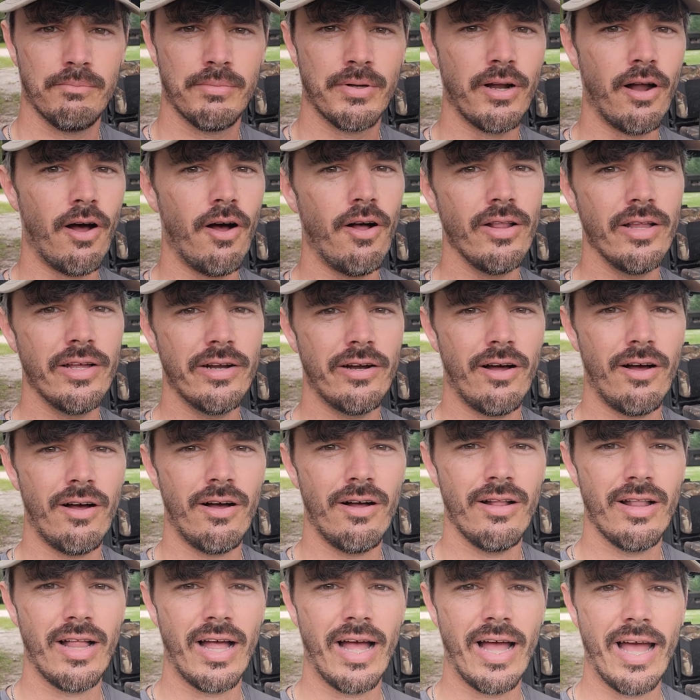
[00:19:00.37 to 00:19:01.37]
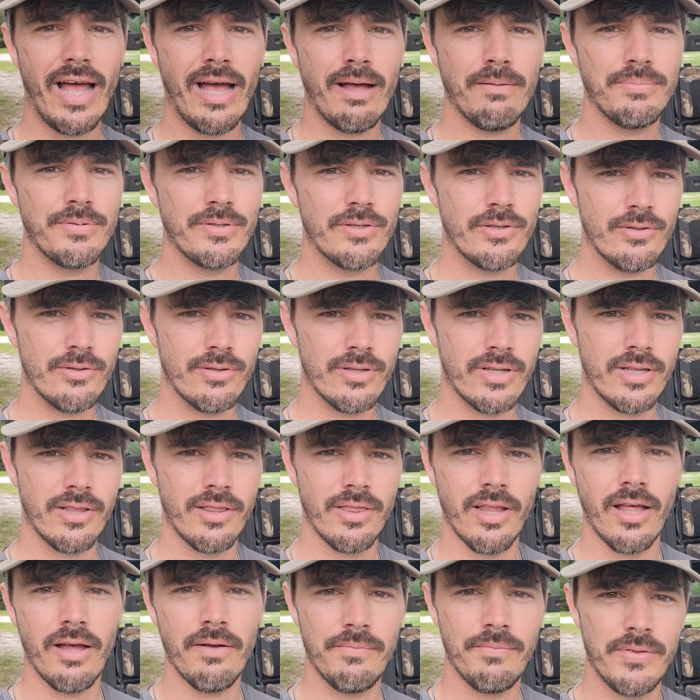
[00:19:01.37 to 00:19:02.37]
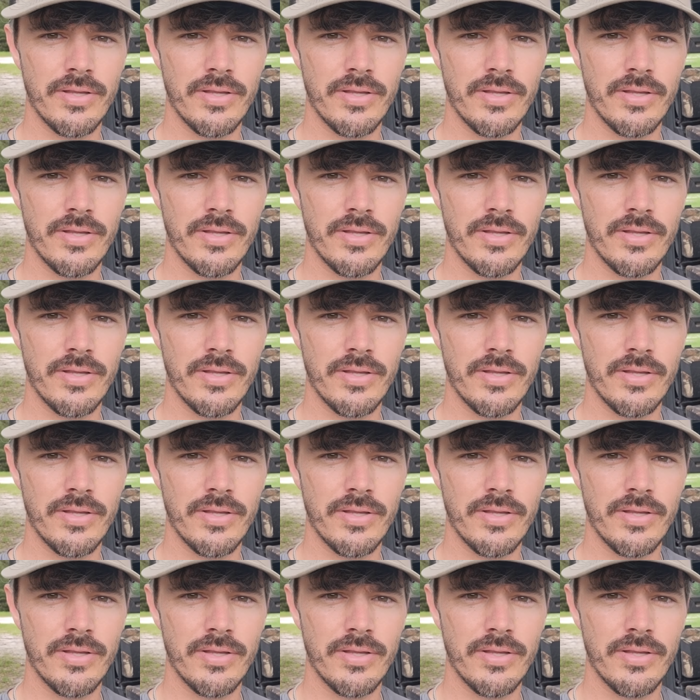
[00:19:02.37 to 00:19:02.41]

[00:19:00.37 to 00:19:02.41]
But all in all, I absolutely love